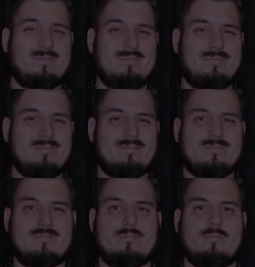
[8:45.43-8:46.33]

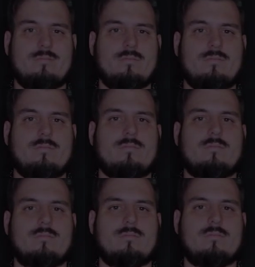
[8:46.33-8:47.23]

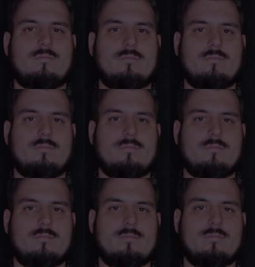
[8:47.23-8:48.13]

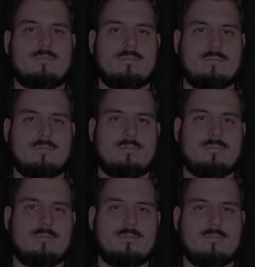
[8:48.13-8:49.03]

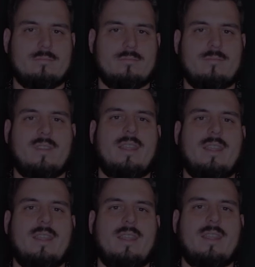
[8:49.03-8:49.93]

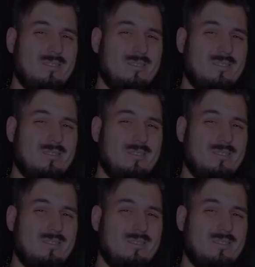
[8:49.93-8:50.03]
[no speech]